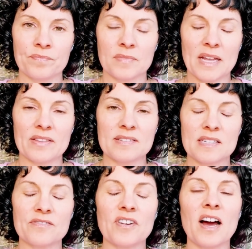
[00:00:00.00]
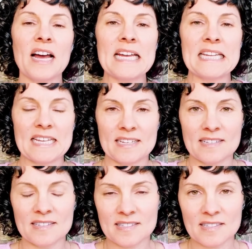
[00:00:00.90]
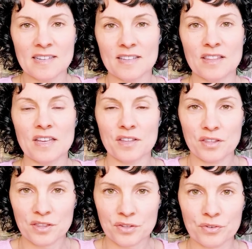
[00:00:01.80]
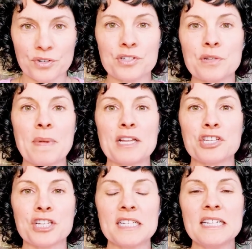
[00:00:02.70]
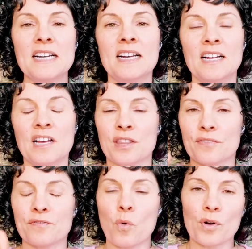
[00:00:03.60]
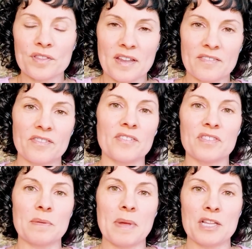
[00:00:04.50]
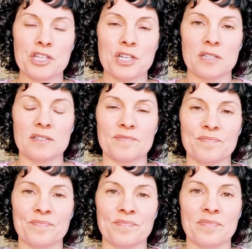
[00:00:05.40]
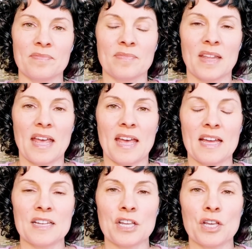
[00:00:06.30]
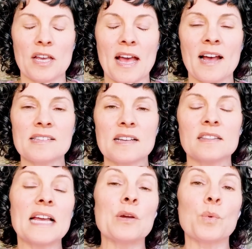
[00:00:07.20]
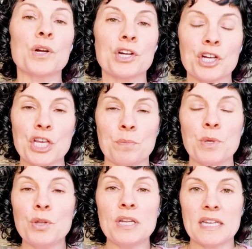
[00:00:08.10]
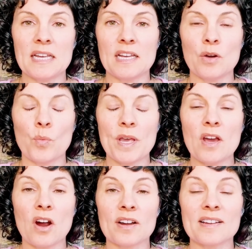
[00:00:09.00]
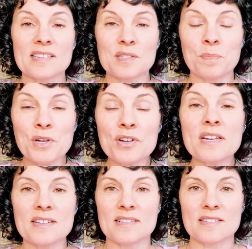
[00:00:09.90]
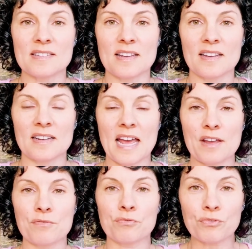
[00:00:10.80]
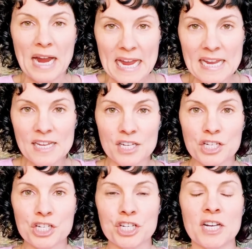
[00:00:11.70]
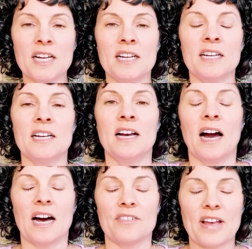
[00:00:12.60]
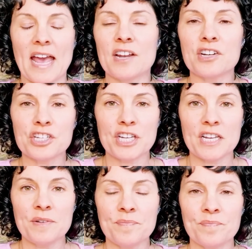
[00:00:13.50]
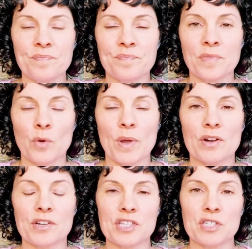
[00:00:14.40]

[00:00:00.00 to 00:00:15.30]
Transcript: And this divide is the third dimension, the fourth and fifth dimension. And as a light worker community, we are experiencing a range of energy. We are